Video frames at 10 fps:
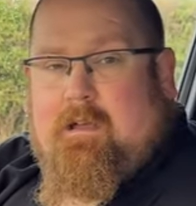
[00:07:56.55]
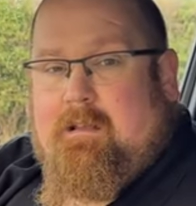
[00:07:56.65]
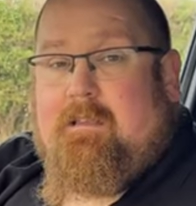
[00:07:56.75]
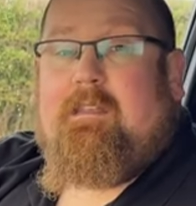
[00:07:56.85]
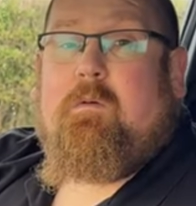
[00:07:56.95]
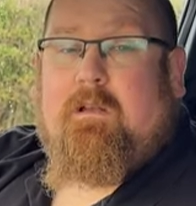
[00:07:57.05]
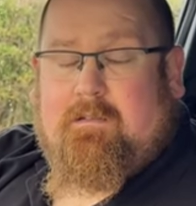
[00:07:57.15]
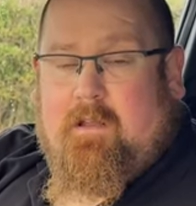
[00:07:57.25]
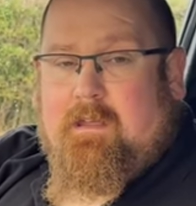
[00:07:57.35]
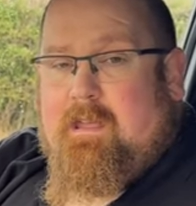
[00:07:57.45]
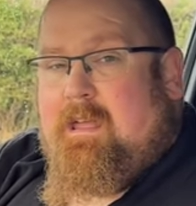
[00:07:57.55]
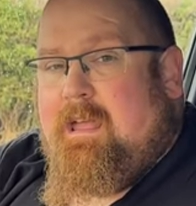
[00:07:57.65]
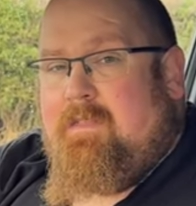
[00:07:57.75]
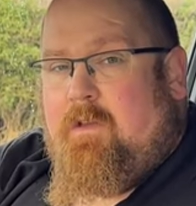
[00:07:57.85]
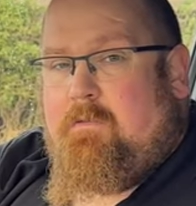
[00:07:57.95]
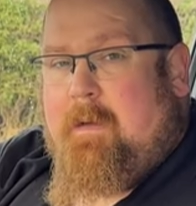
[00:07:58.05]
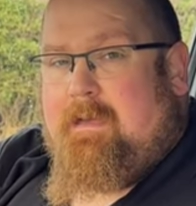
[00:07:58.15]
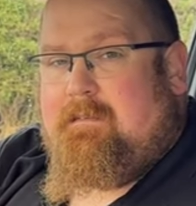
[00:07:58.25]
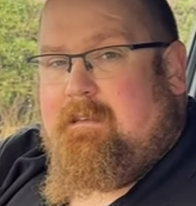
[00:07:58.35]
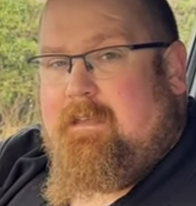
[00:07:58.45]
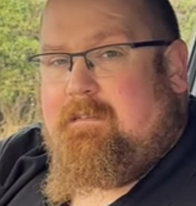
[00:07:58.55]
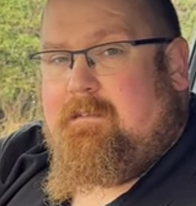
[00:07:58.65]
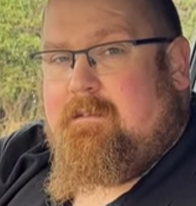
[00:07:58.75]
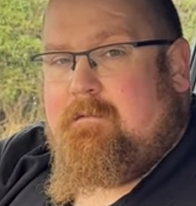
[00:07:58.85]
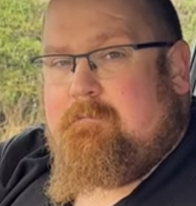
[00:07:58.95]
Let's see what it's like in those back seats.